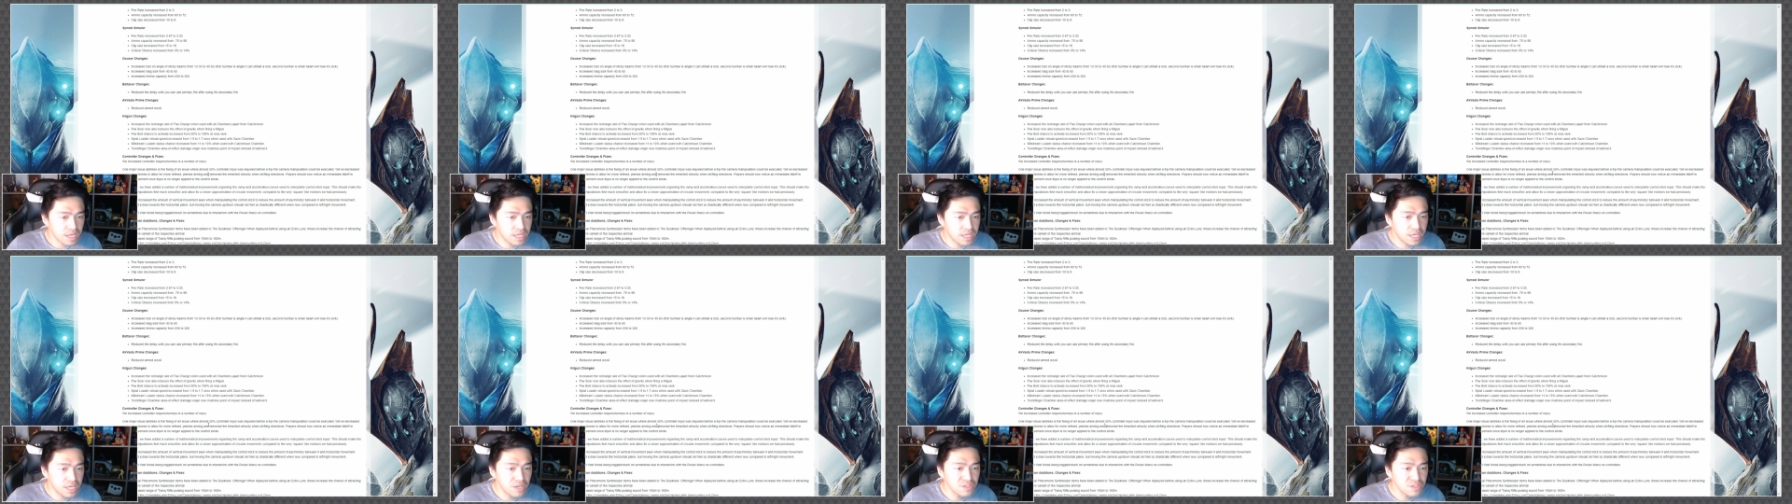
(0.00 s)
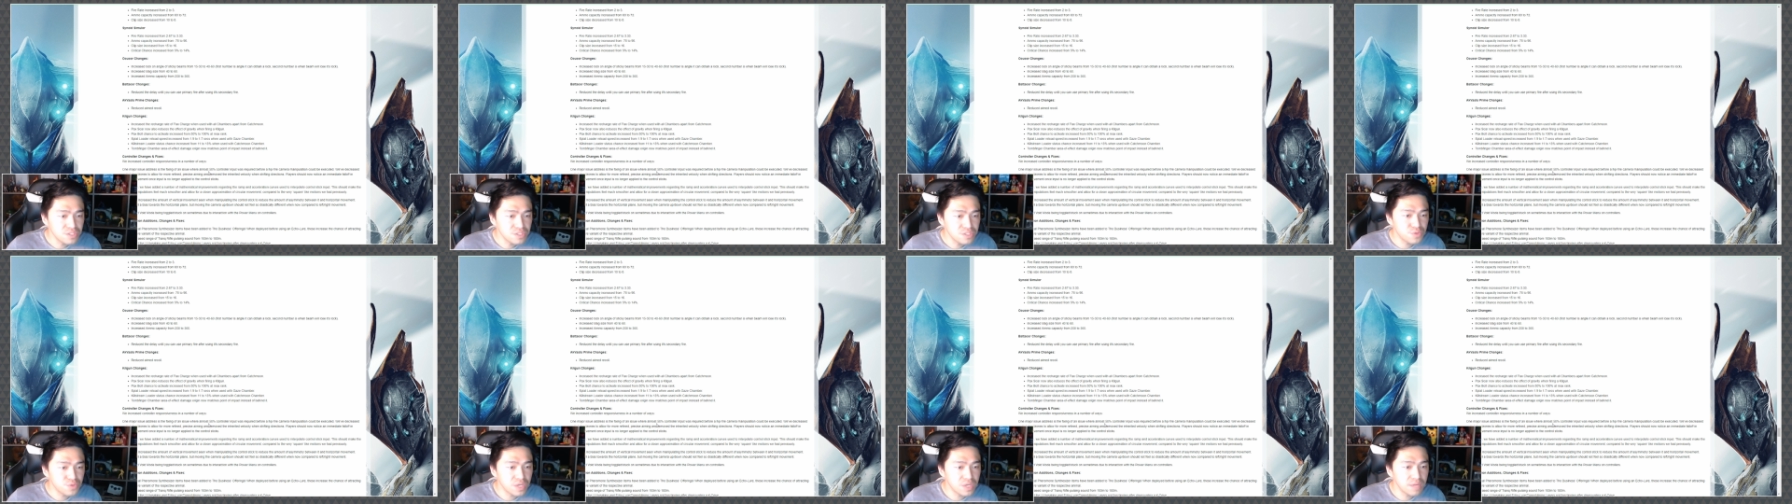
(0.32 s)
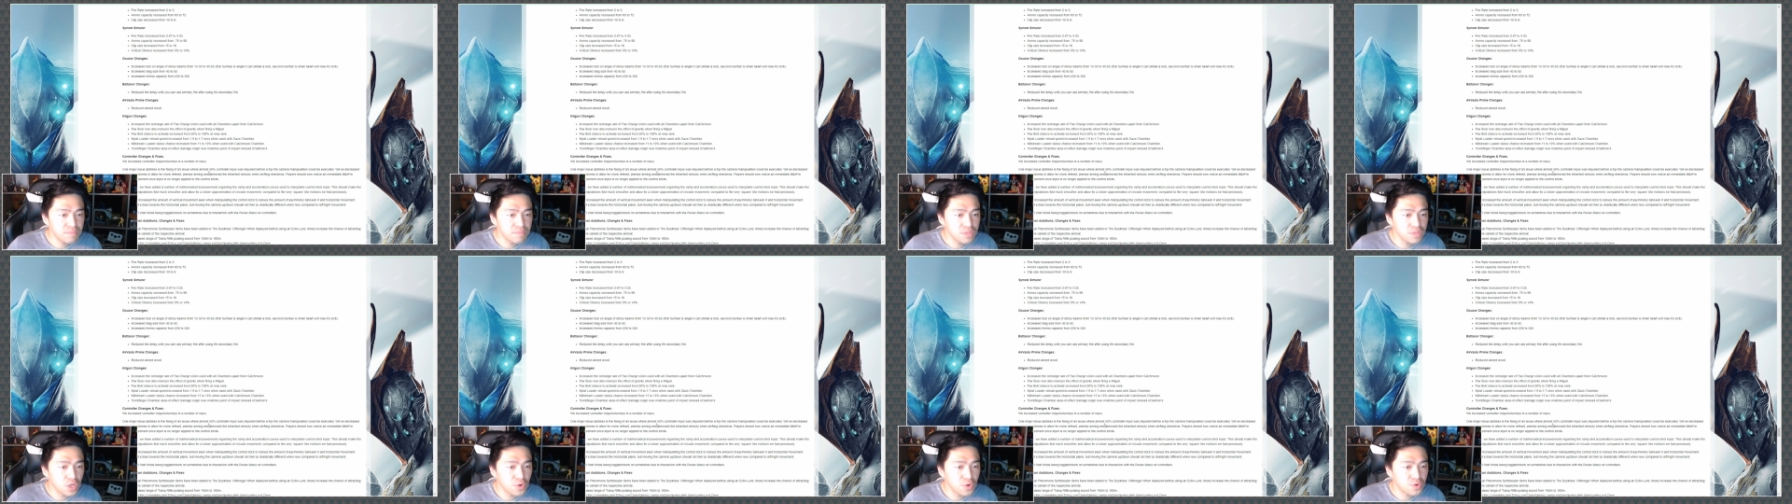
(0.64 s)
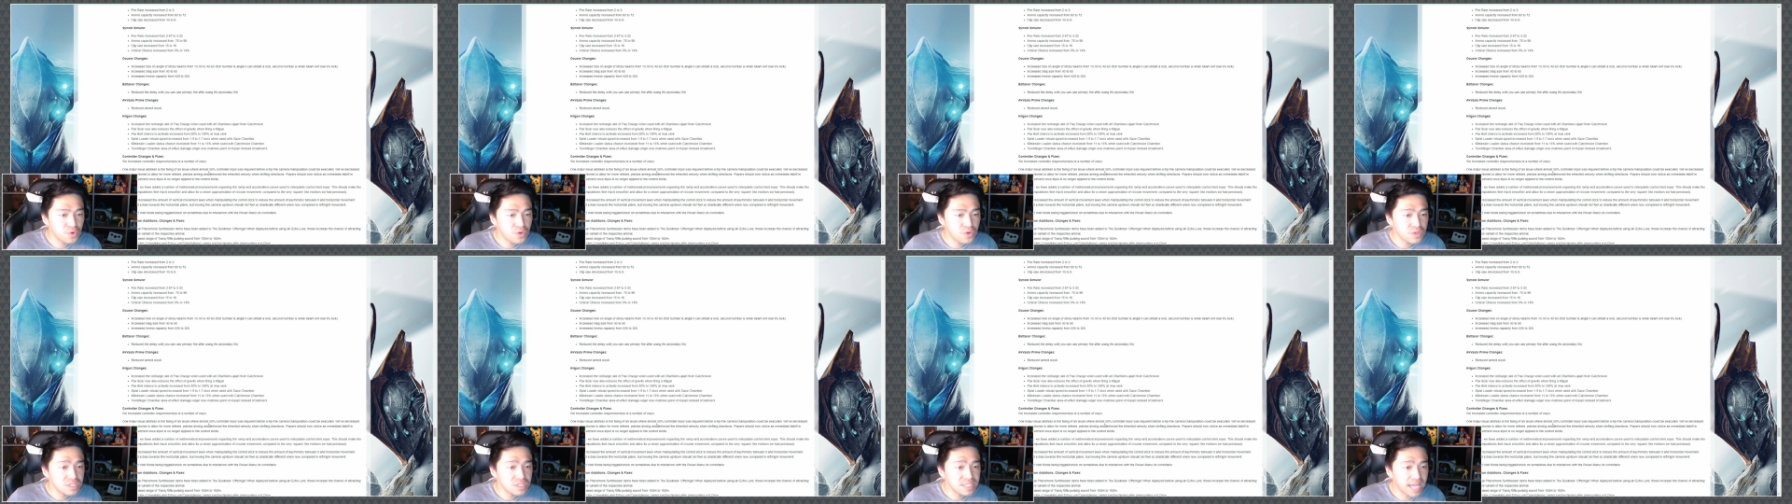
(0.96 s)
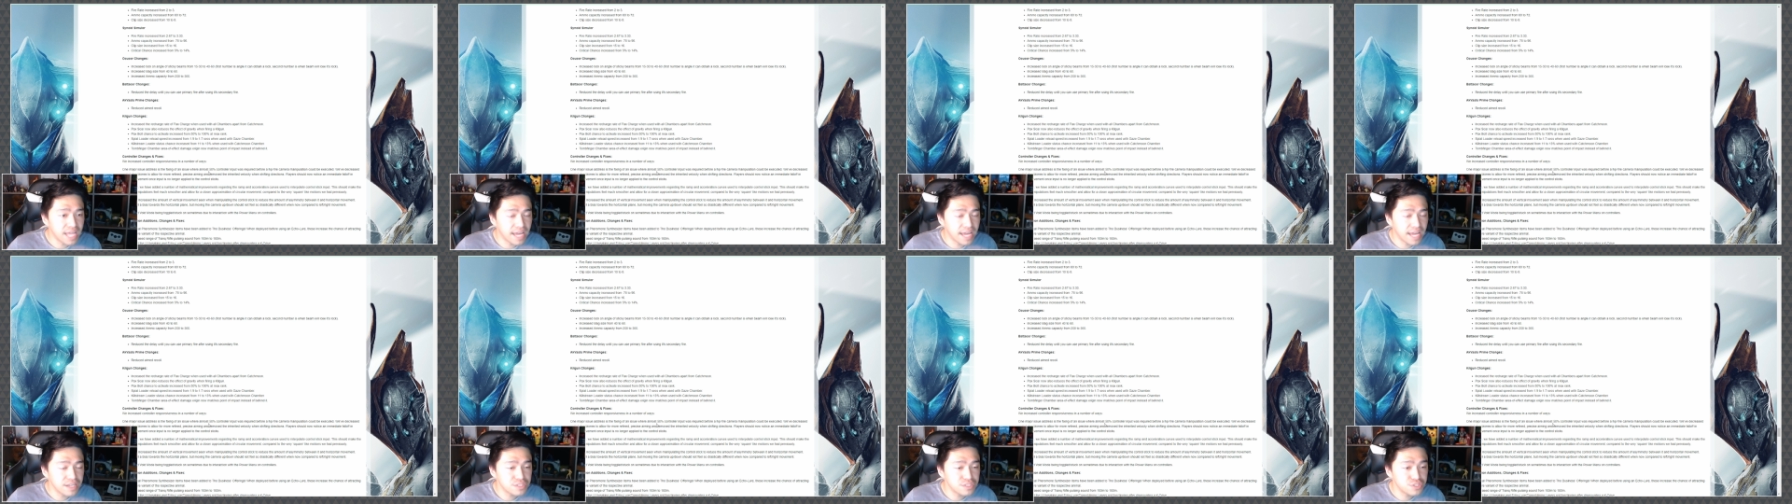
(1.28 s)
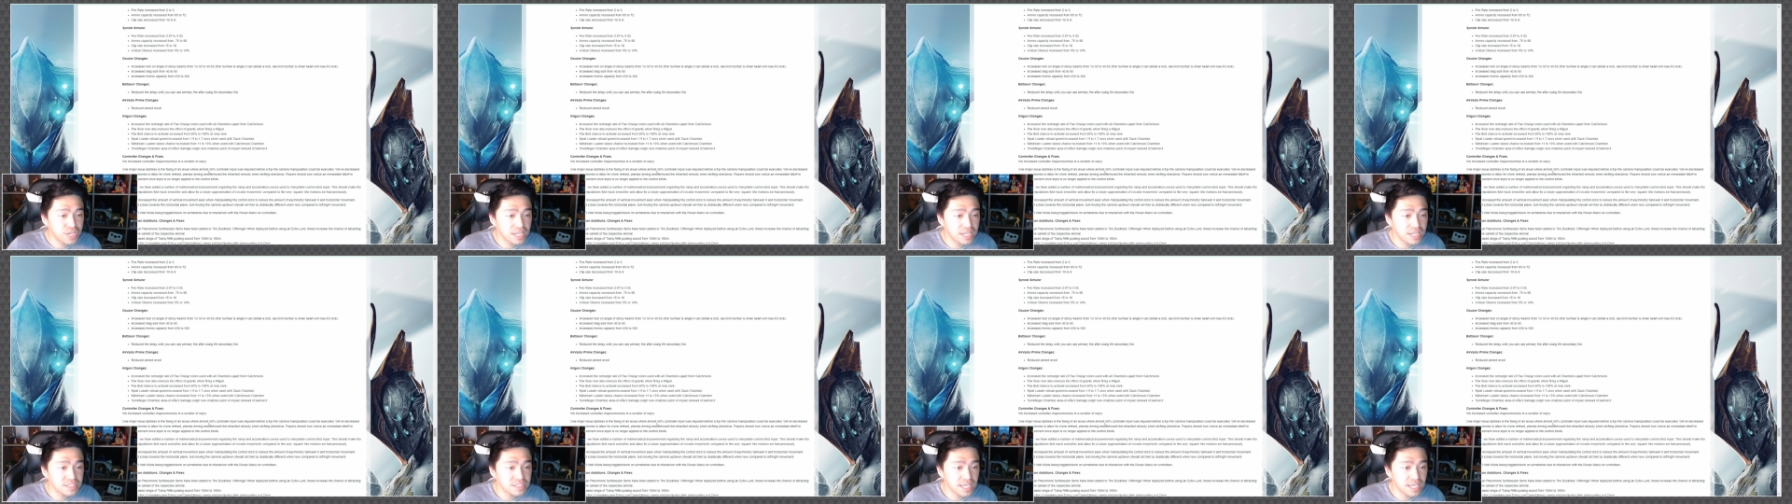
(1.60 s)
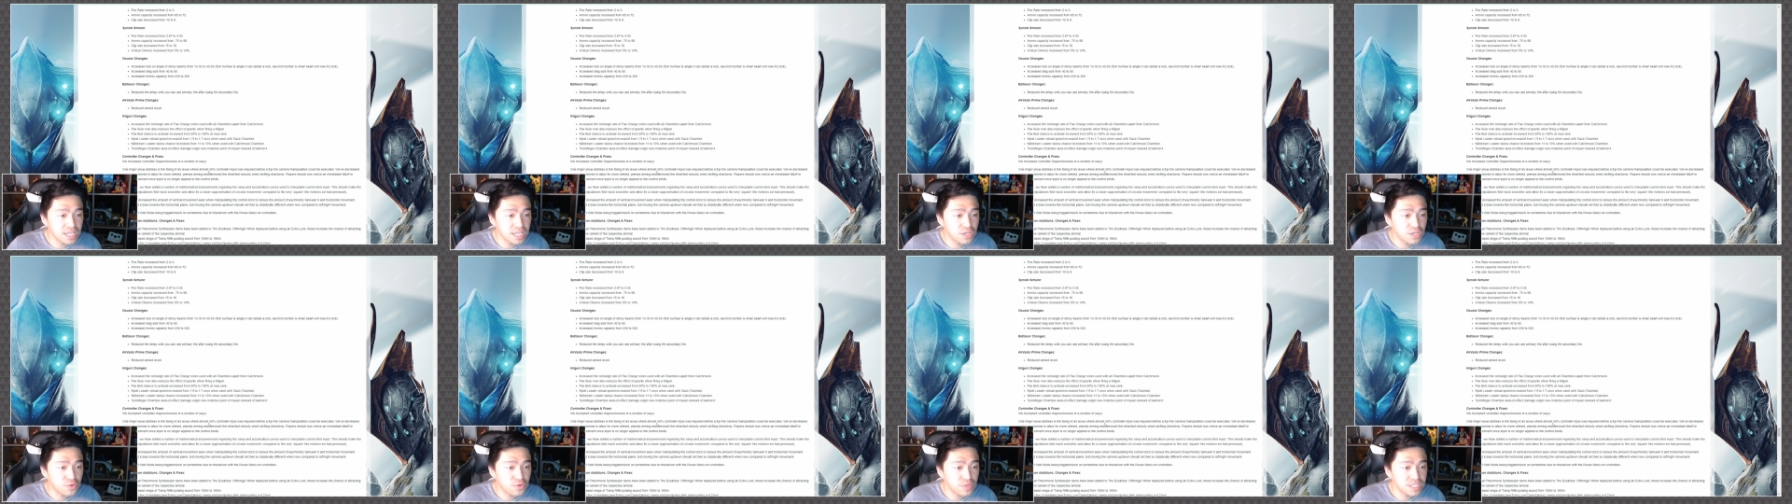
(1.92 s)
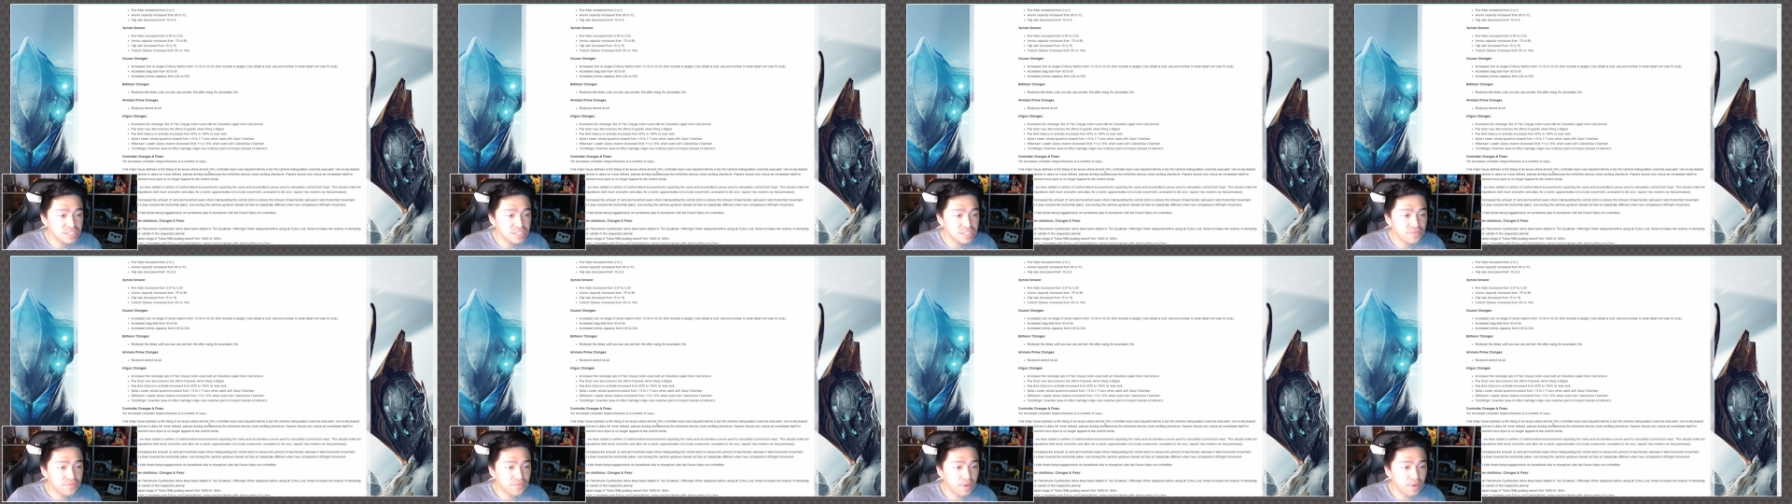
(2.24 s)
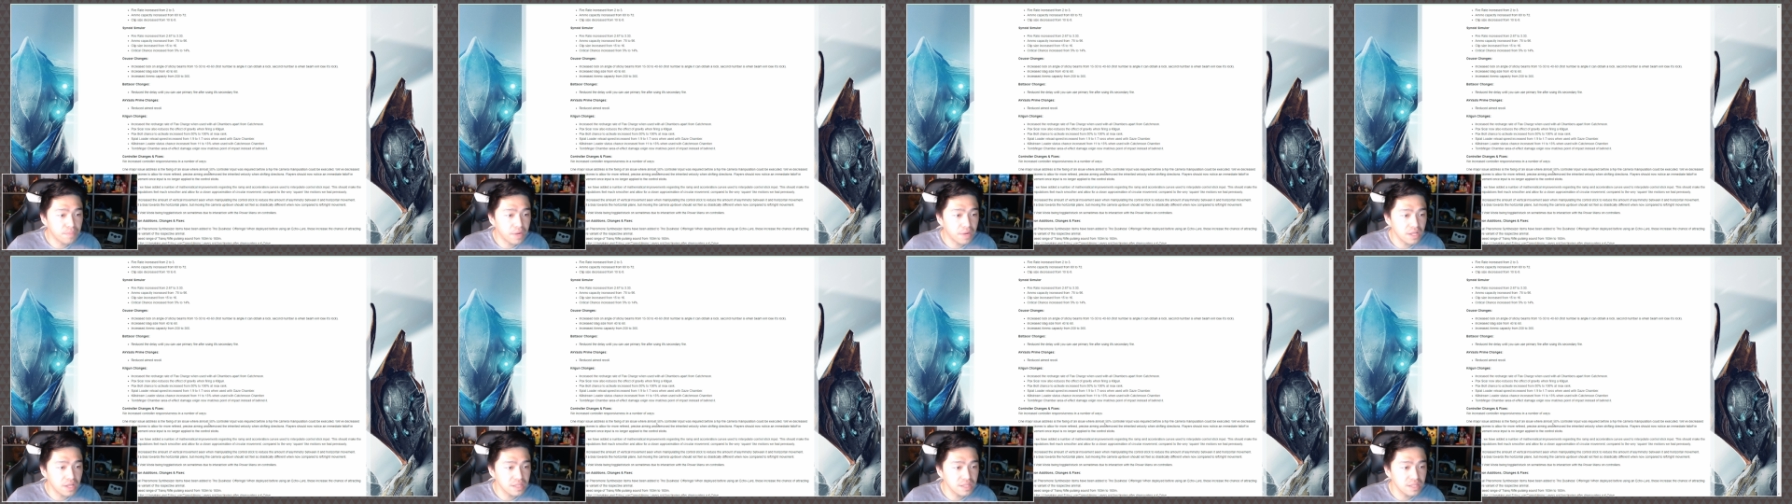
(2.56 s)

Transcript: Killstream Loader status chance increased from